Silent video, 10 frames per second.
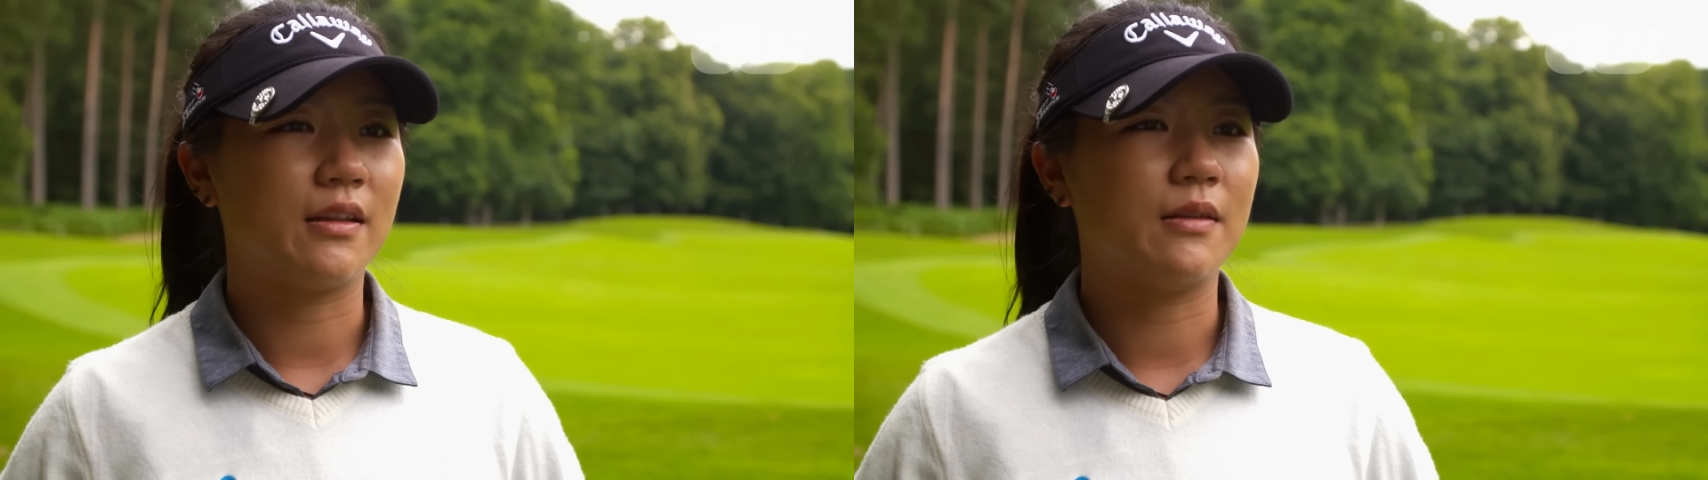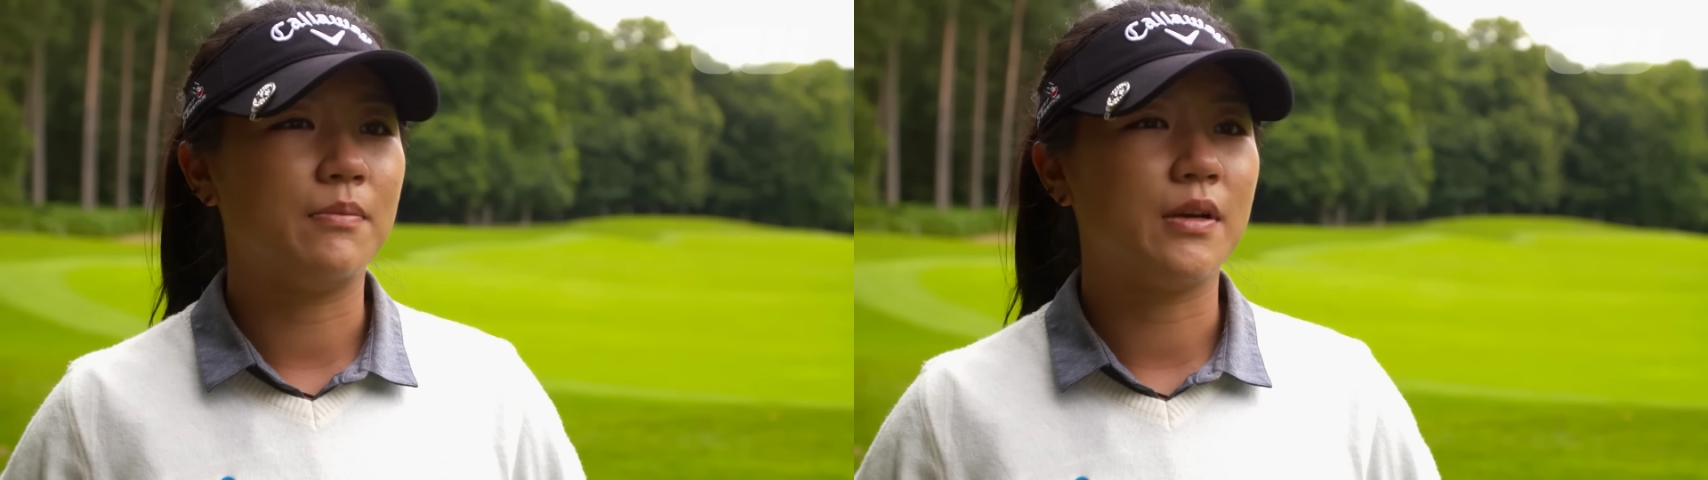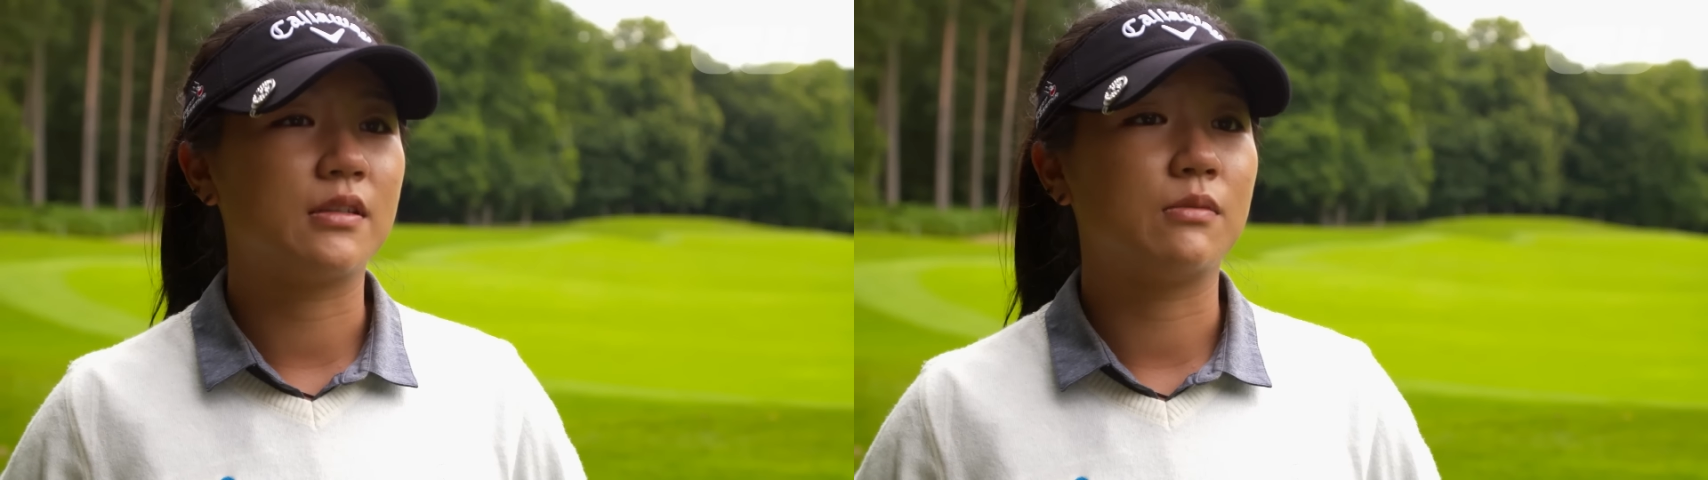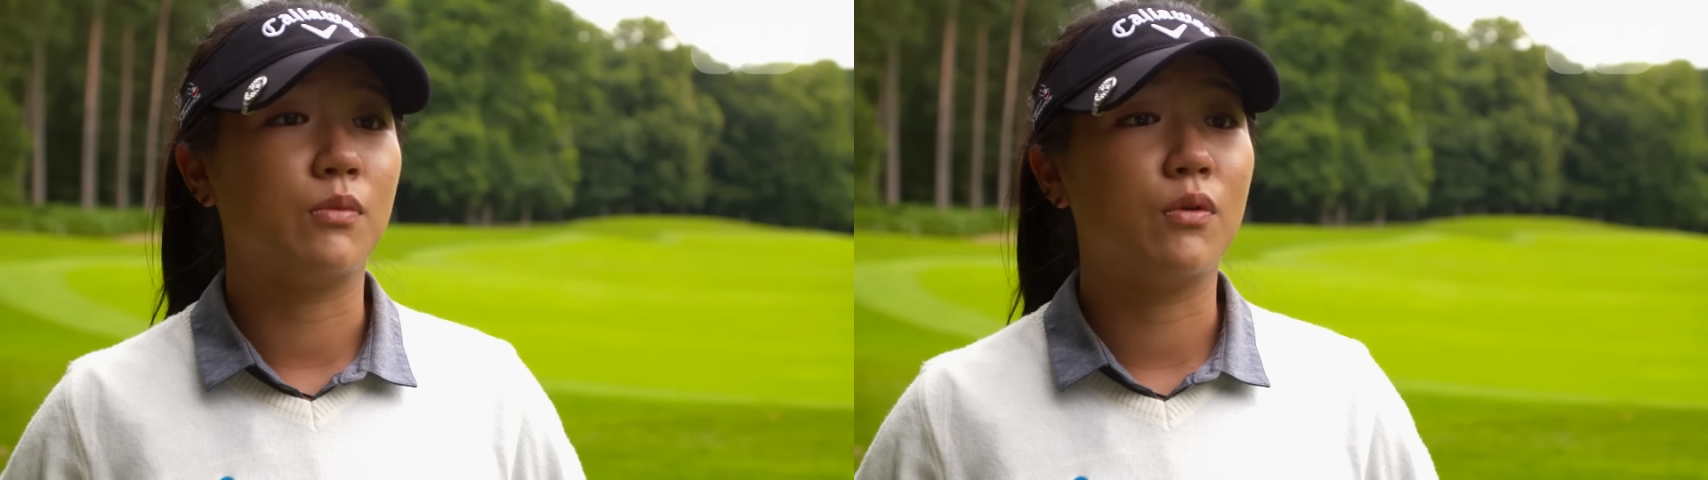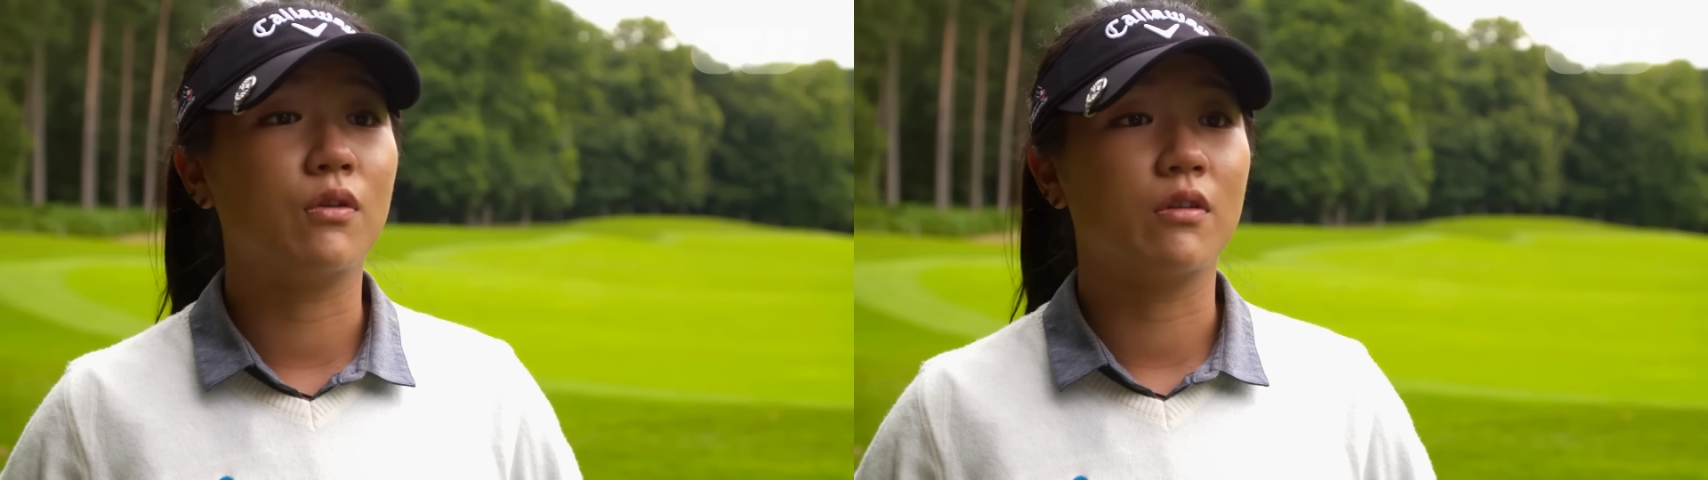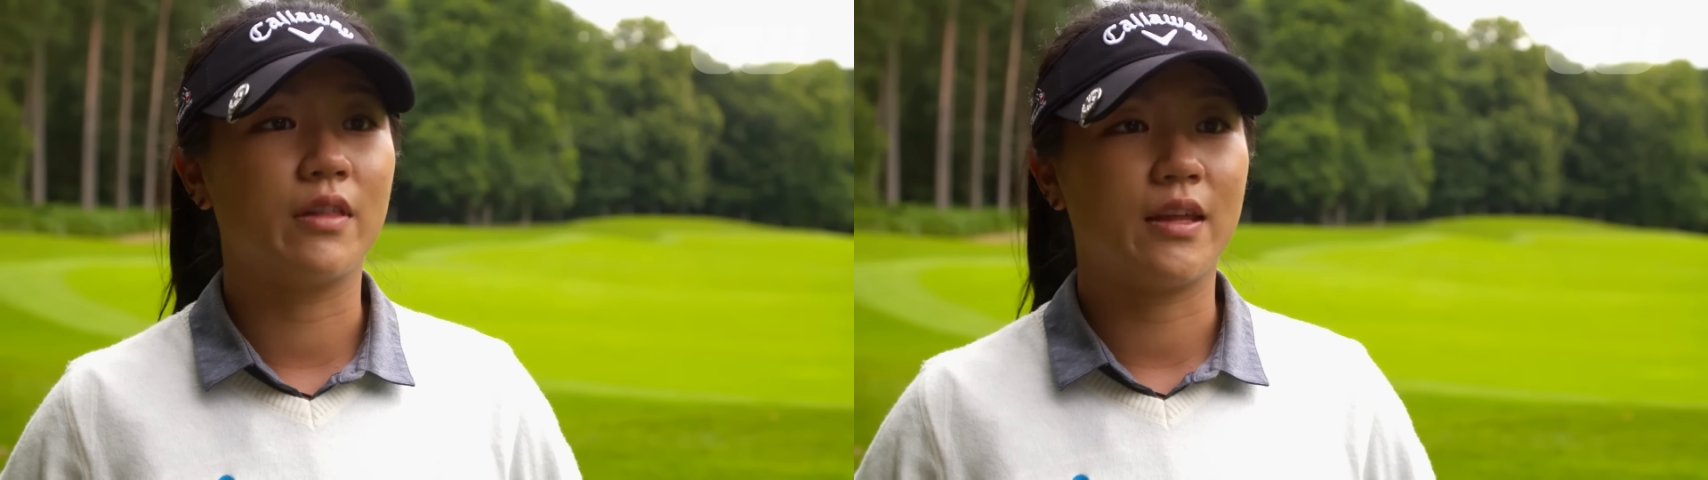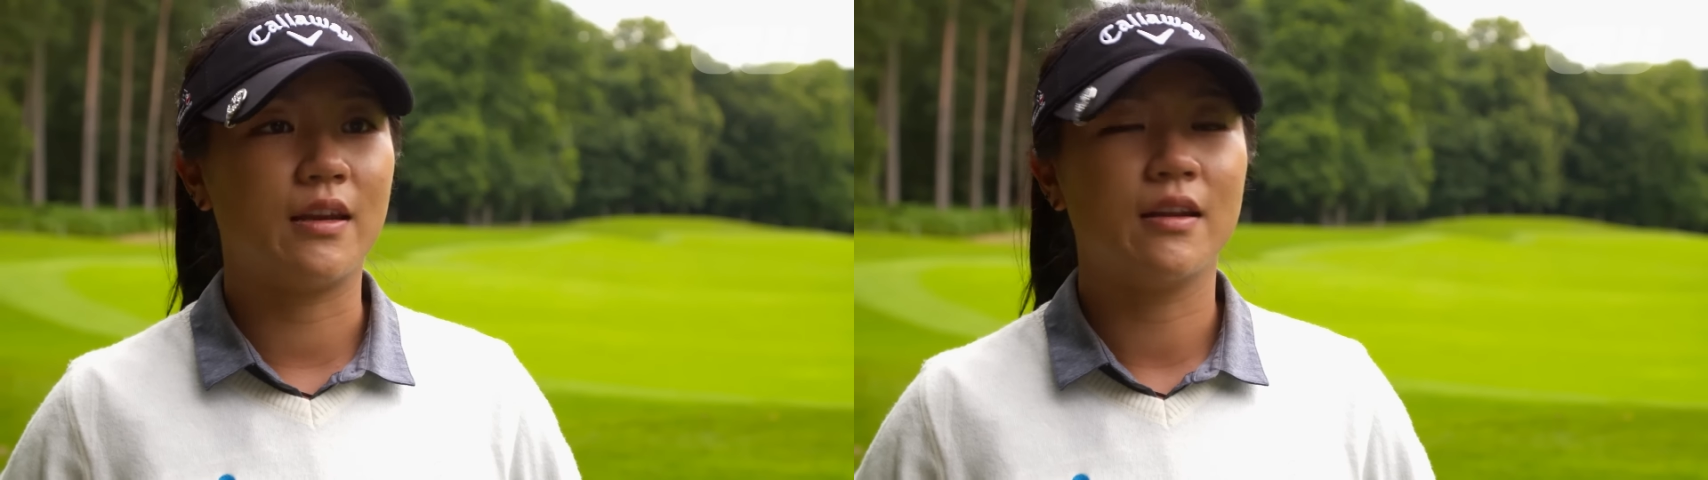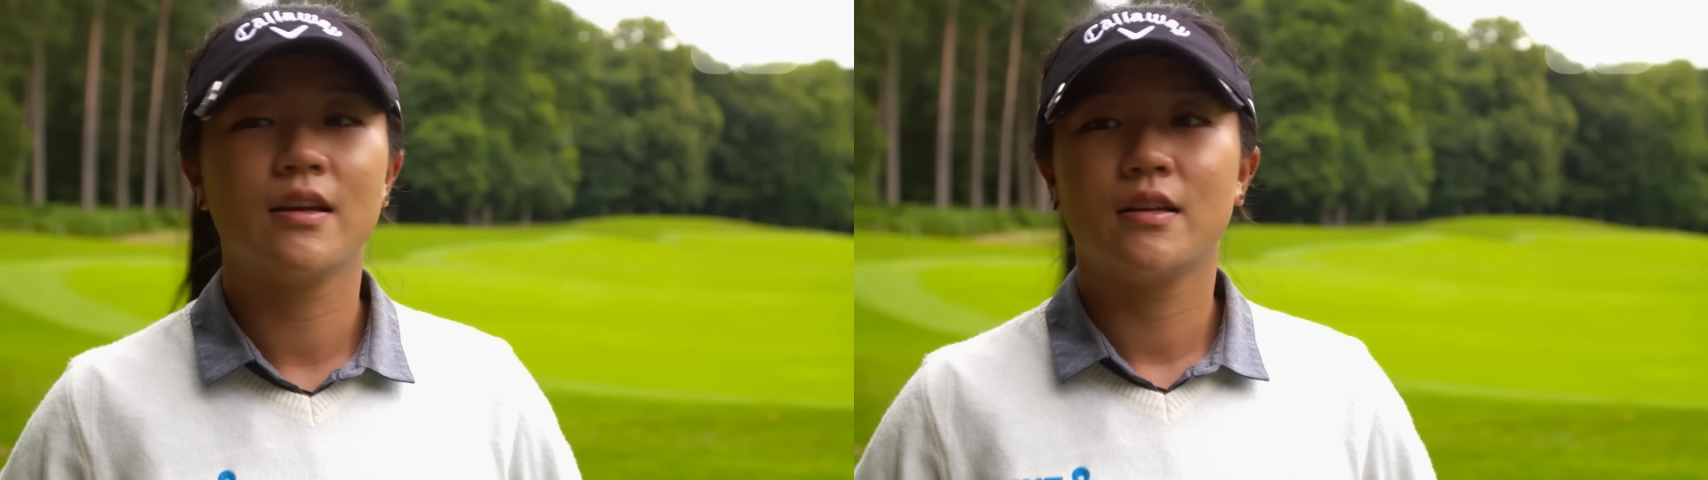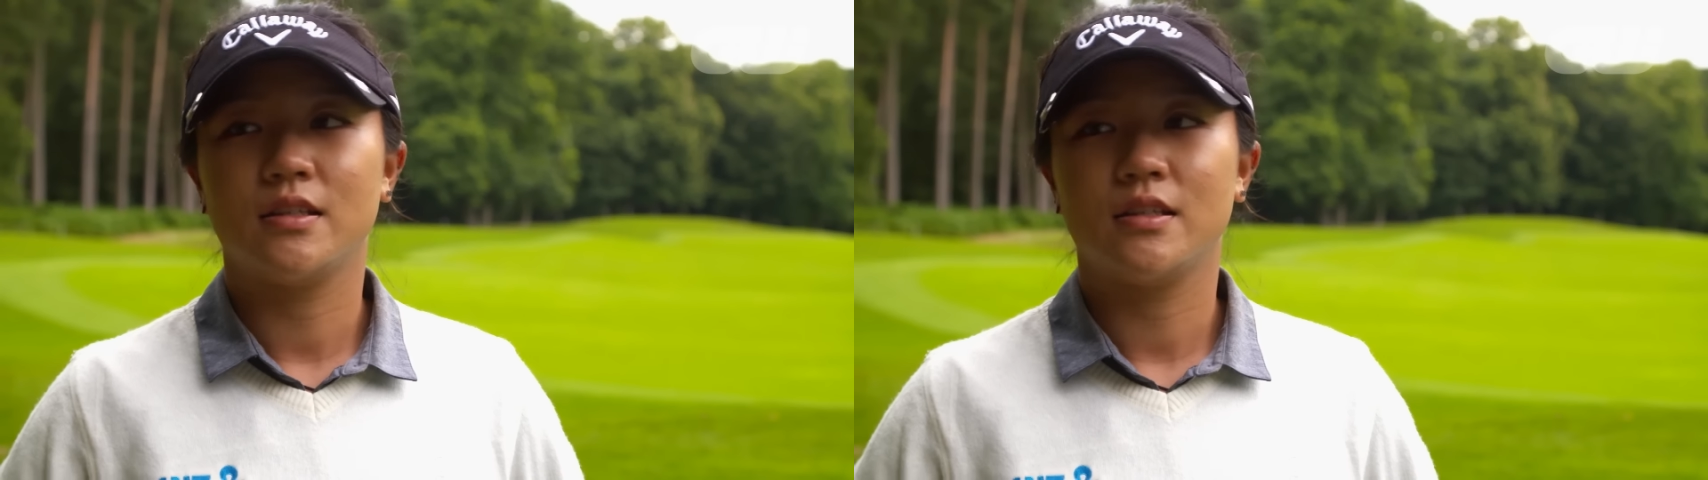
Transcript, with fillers: Olympics more than